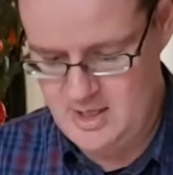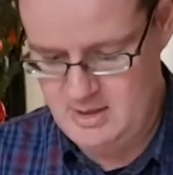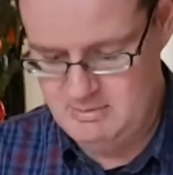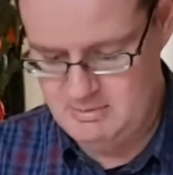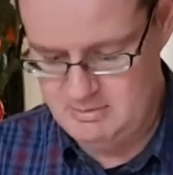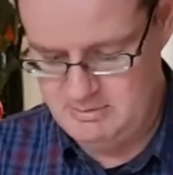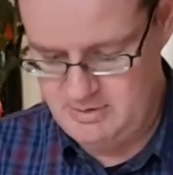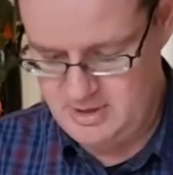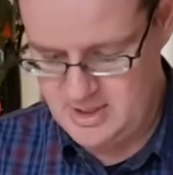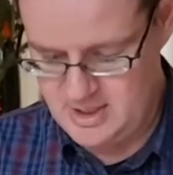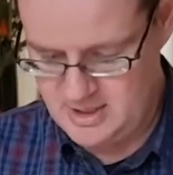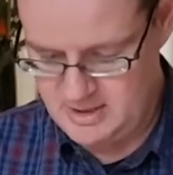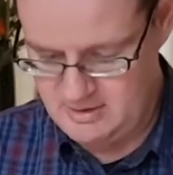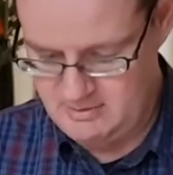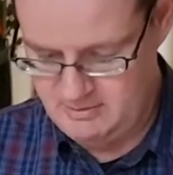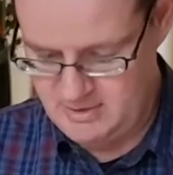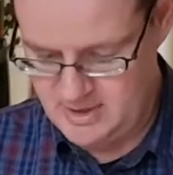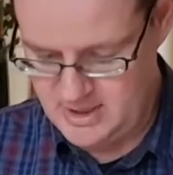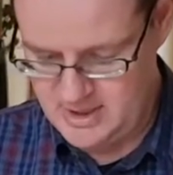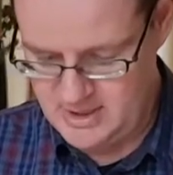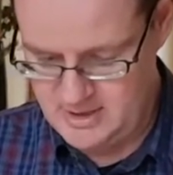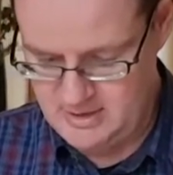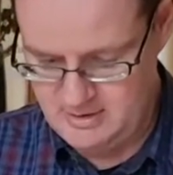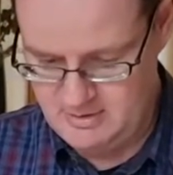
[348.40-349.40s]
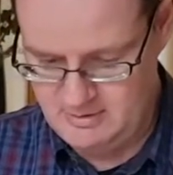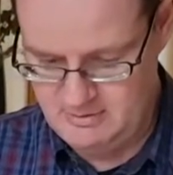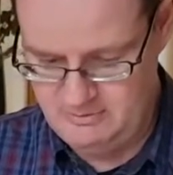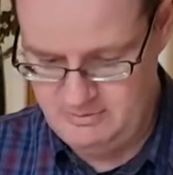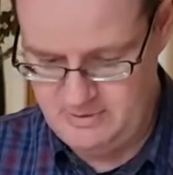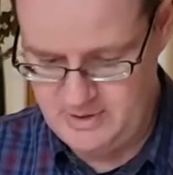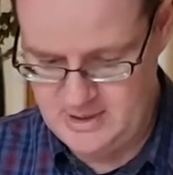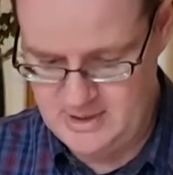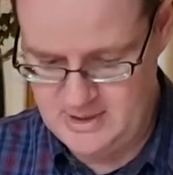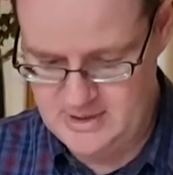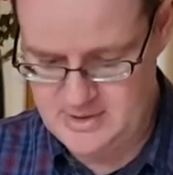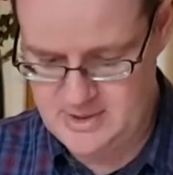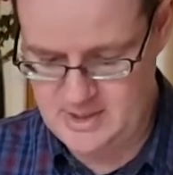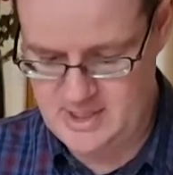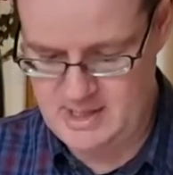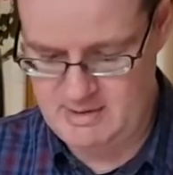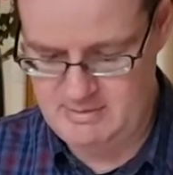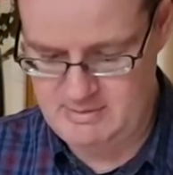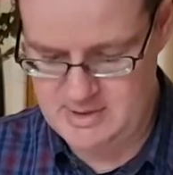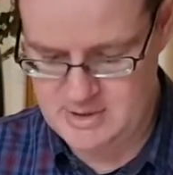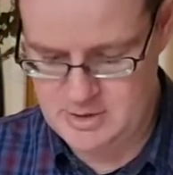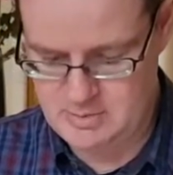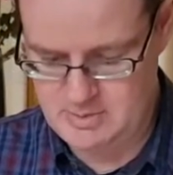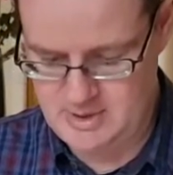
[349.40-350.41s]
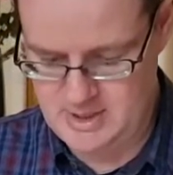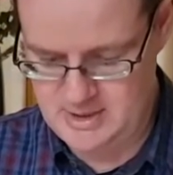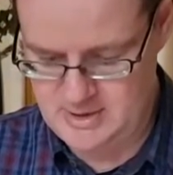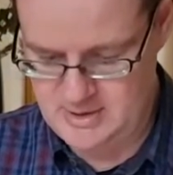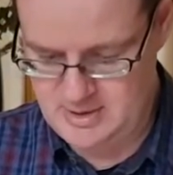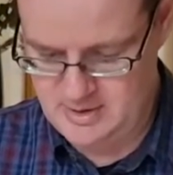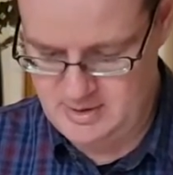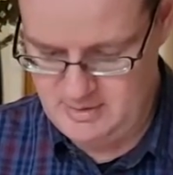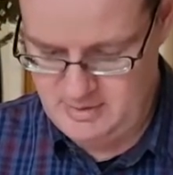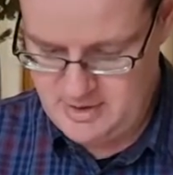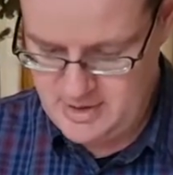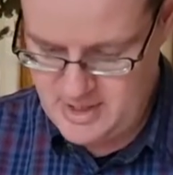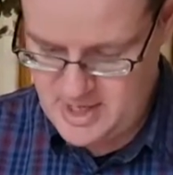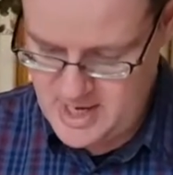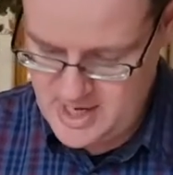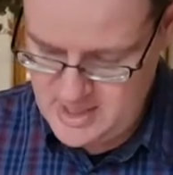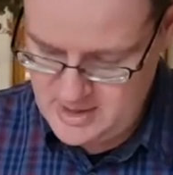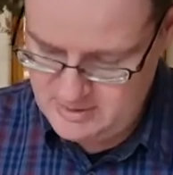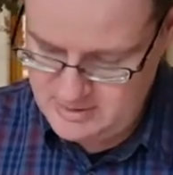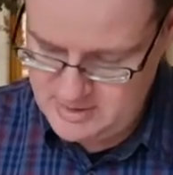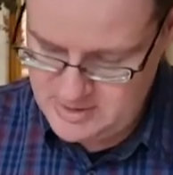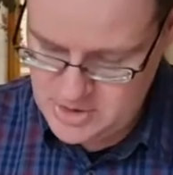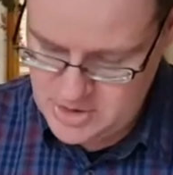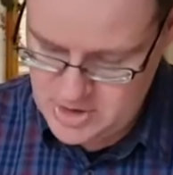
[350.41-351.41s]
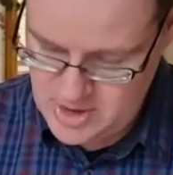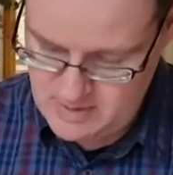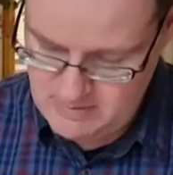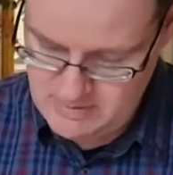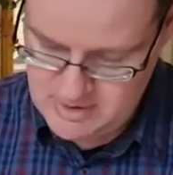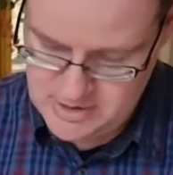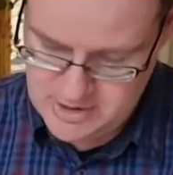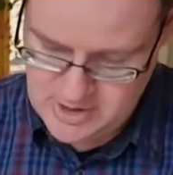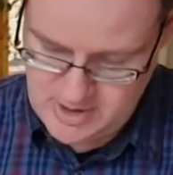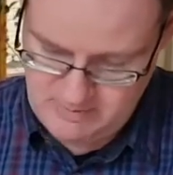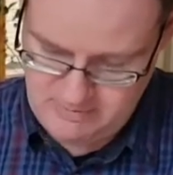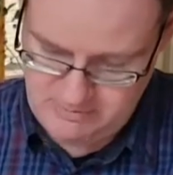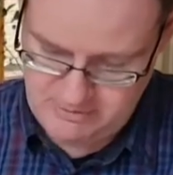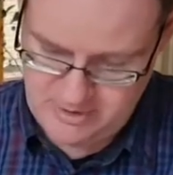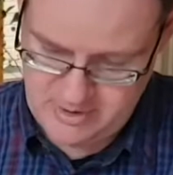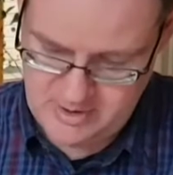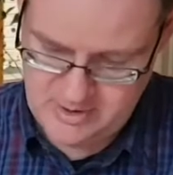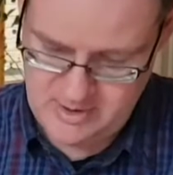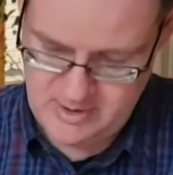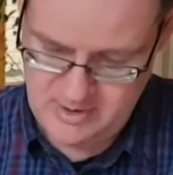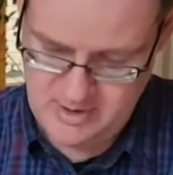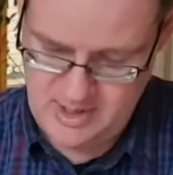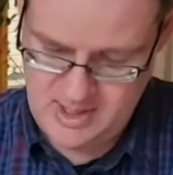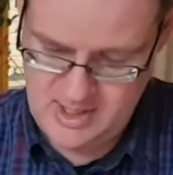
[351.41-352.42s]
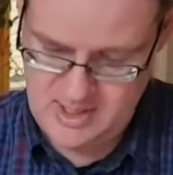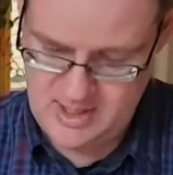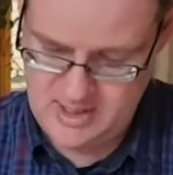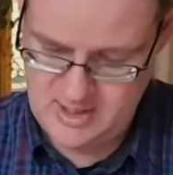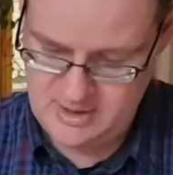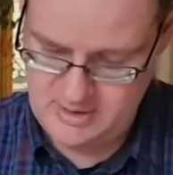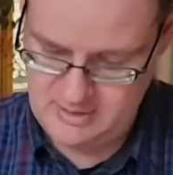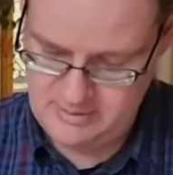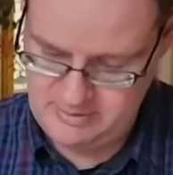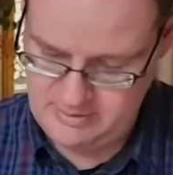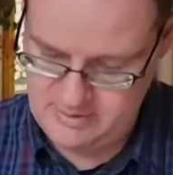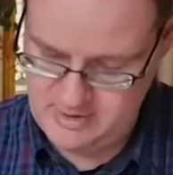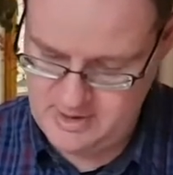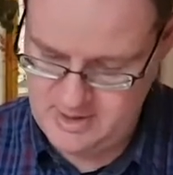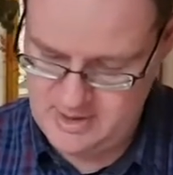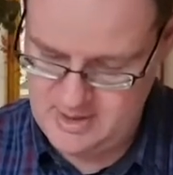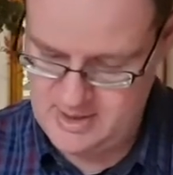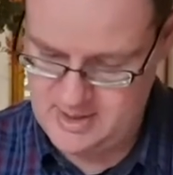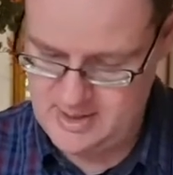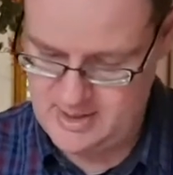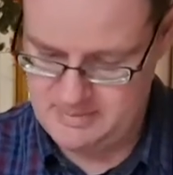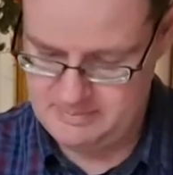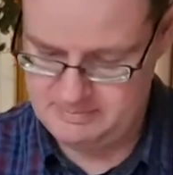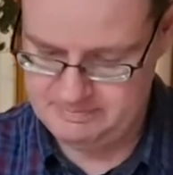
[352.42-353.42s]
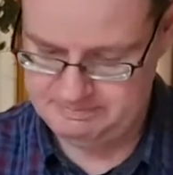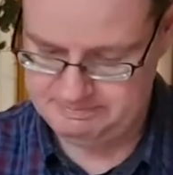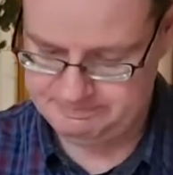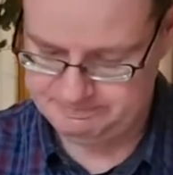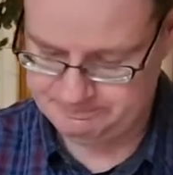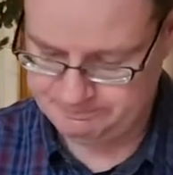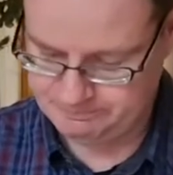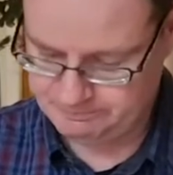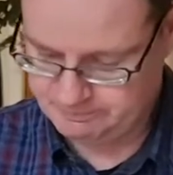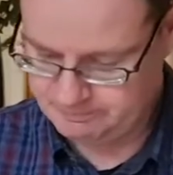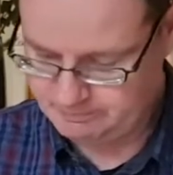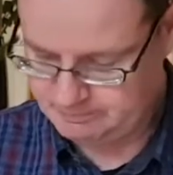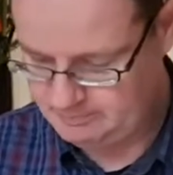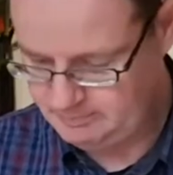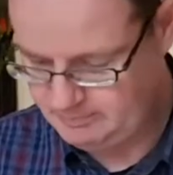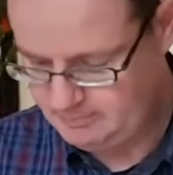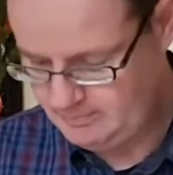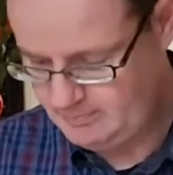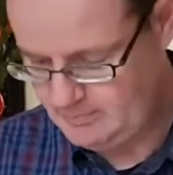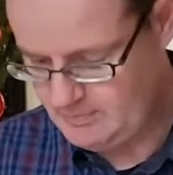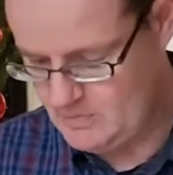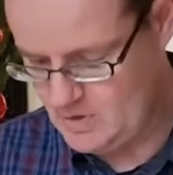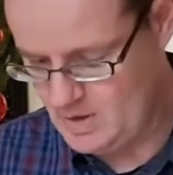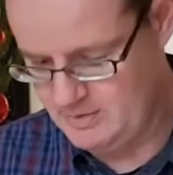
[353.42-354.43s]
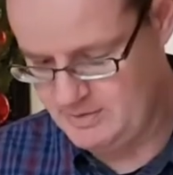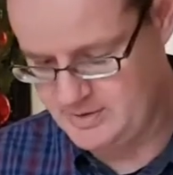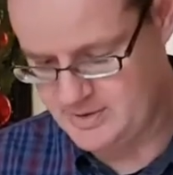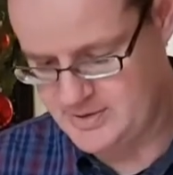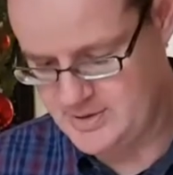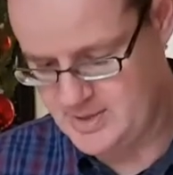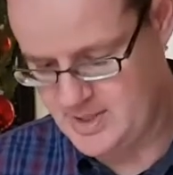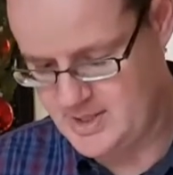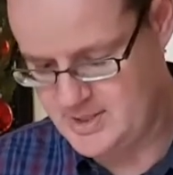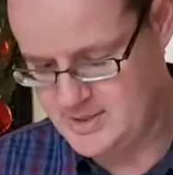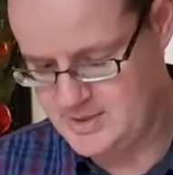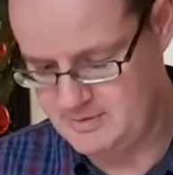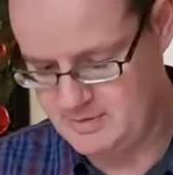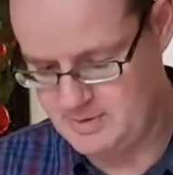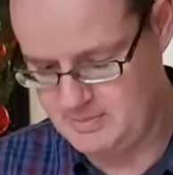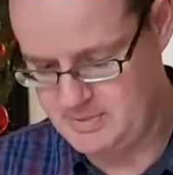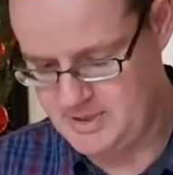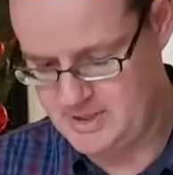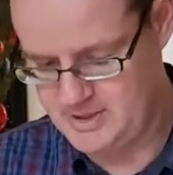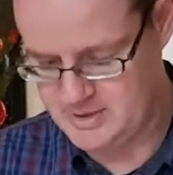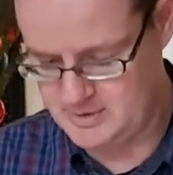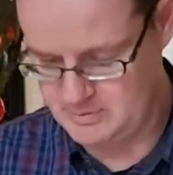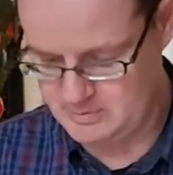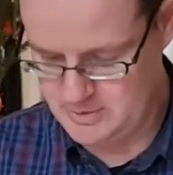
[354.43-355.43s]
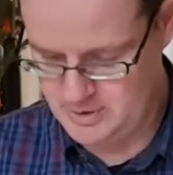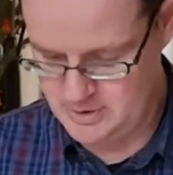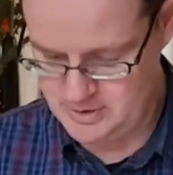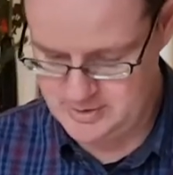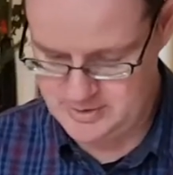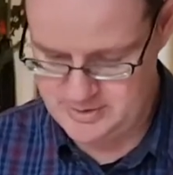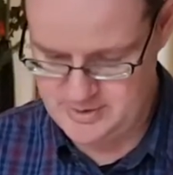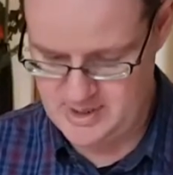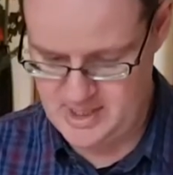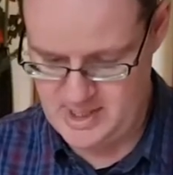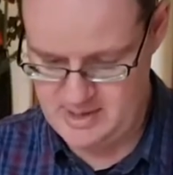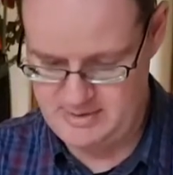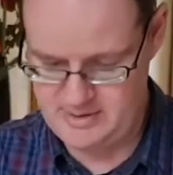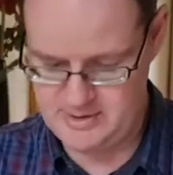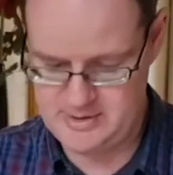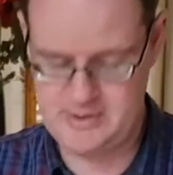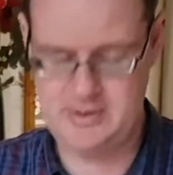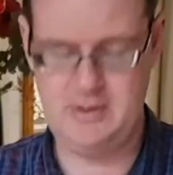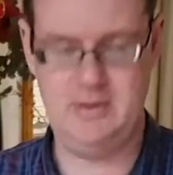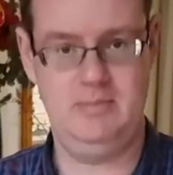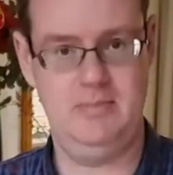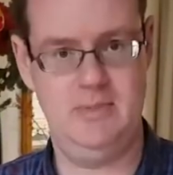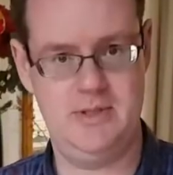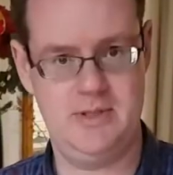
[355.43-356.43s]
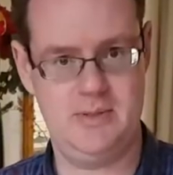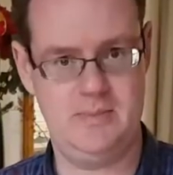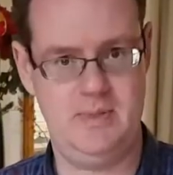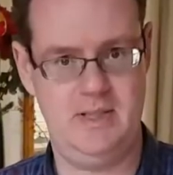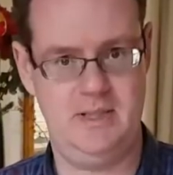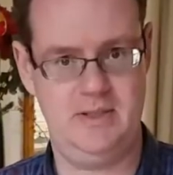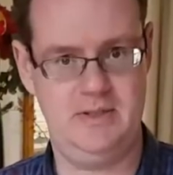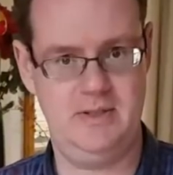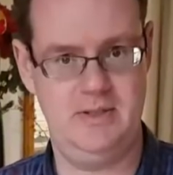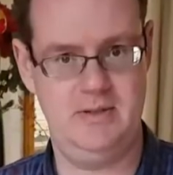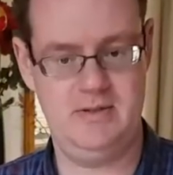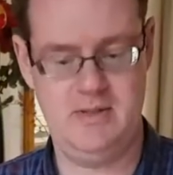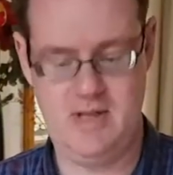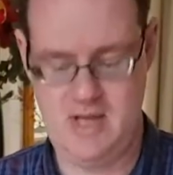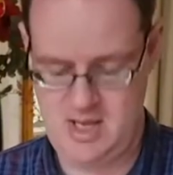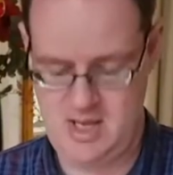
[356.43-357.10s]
very, very fiddly to get this right. And then I added a chamfer here on the sides of the piece of bronze to get the sunburst pattern.